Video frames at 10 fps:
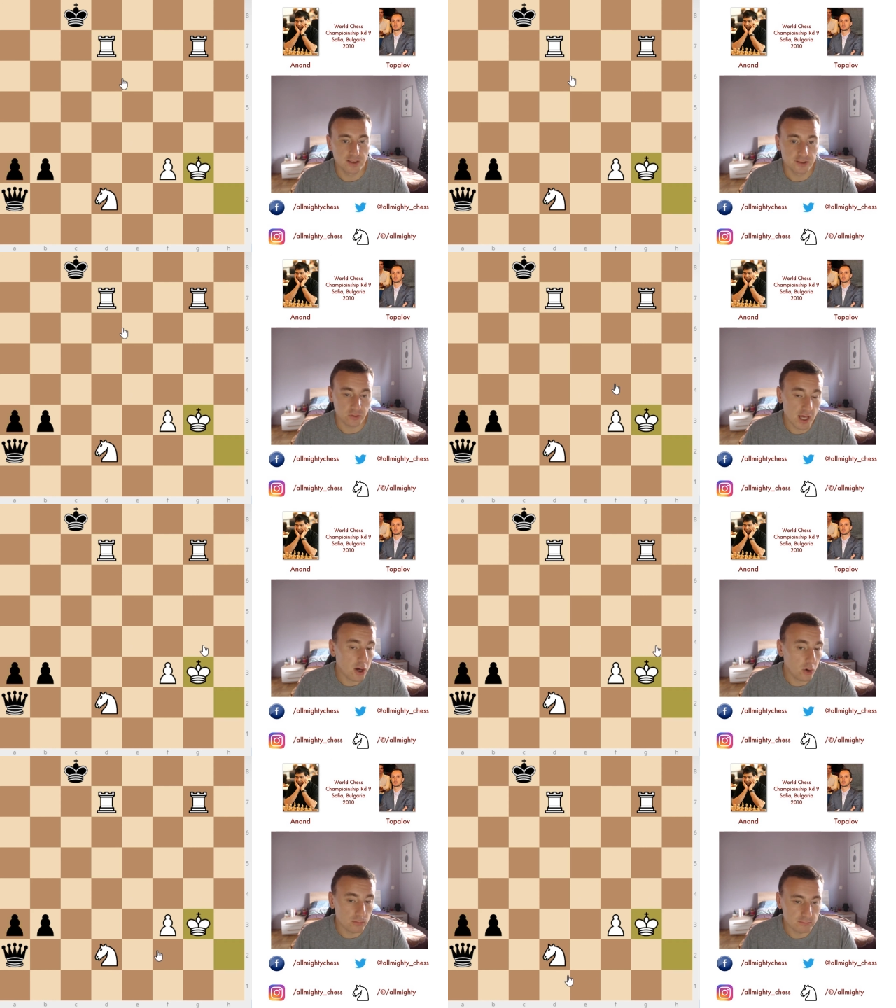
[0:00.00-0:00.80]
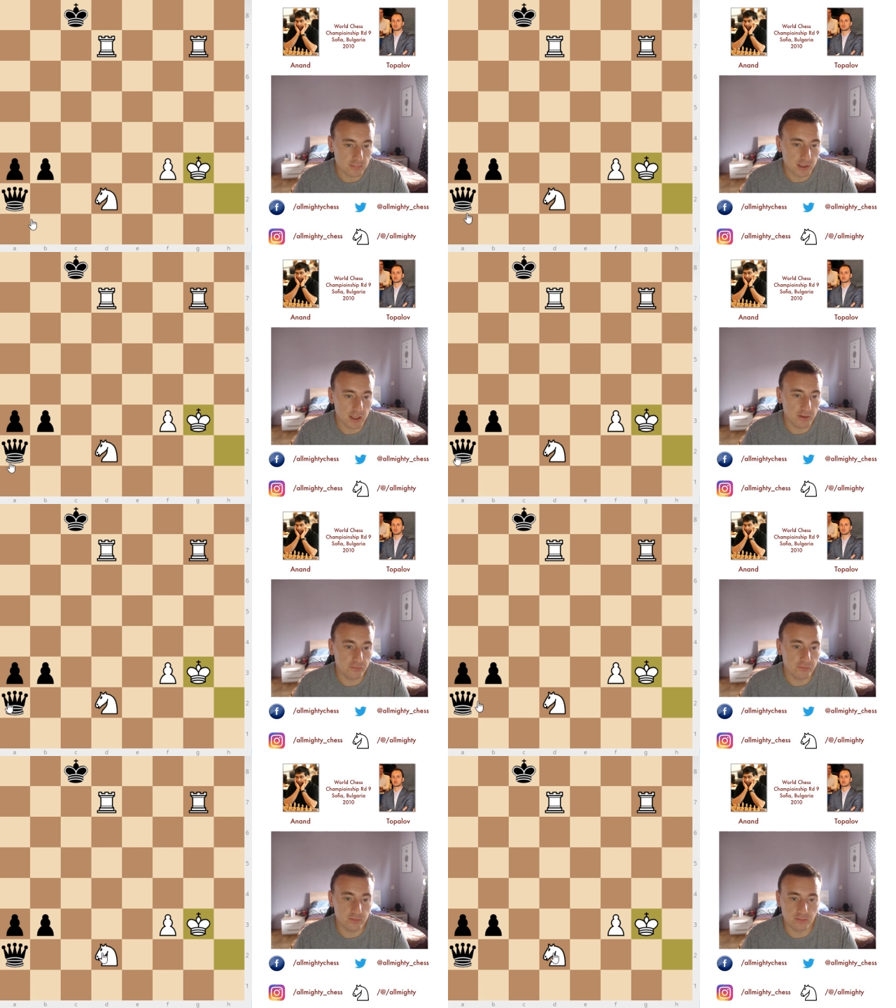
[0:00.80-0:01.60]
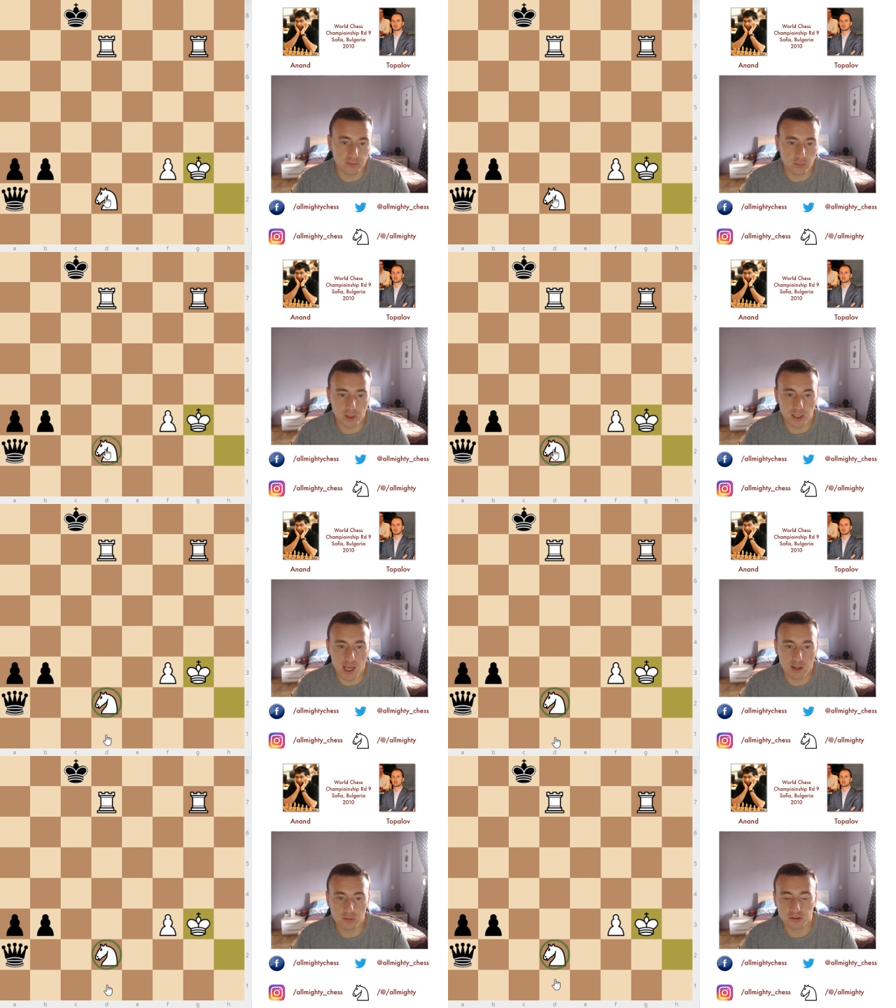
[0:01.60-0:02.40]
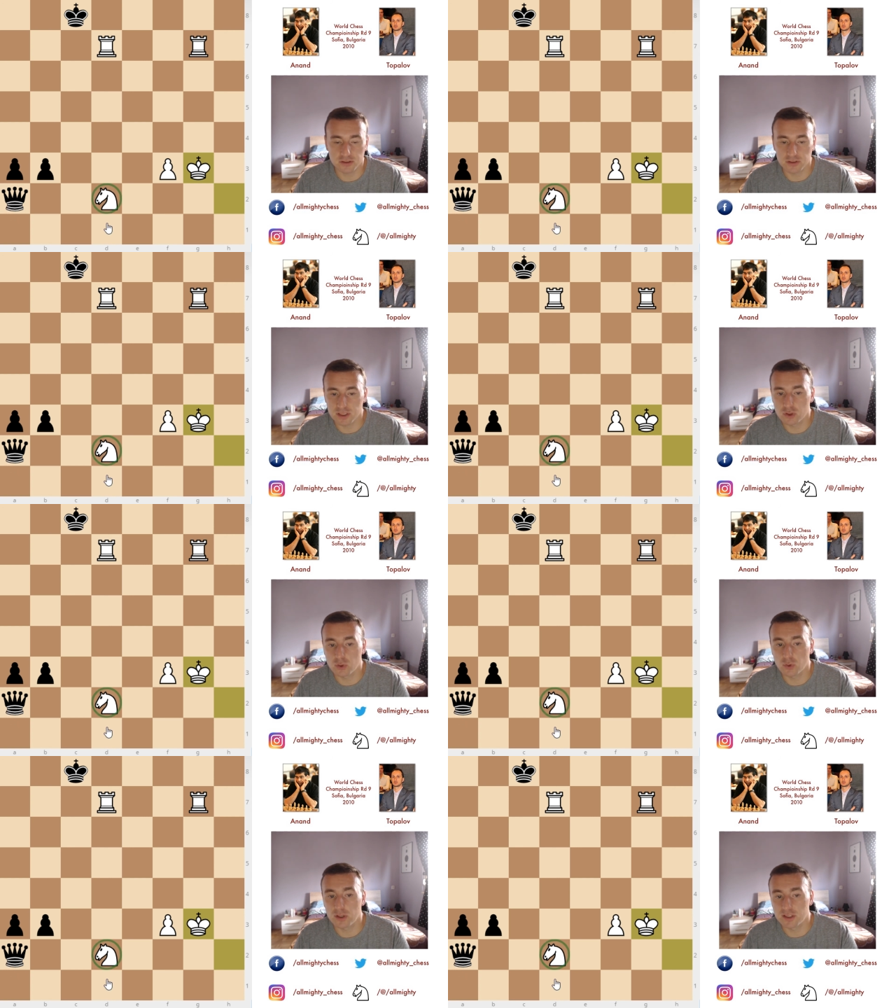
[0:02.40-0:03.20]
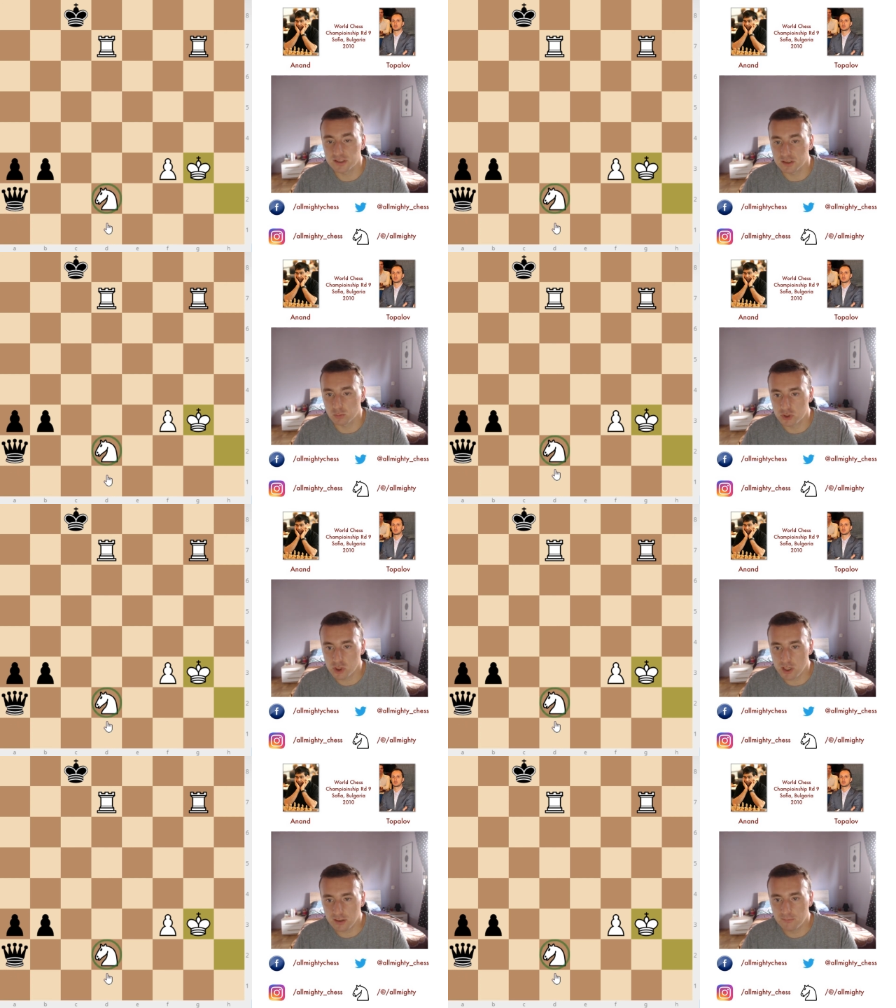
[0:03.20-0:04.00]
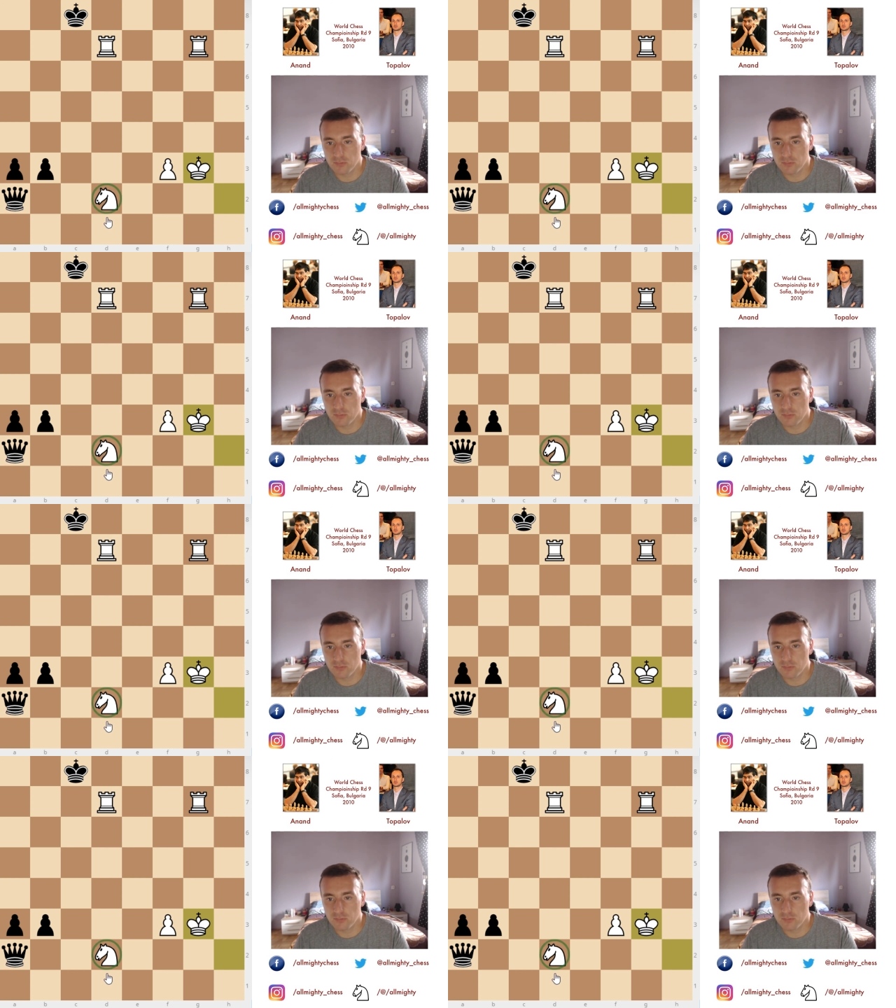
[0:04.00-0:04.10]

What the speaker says: So now if the queen captures on d2, it isn't with check.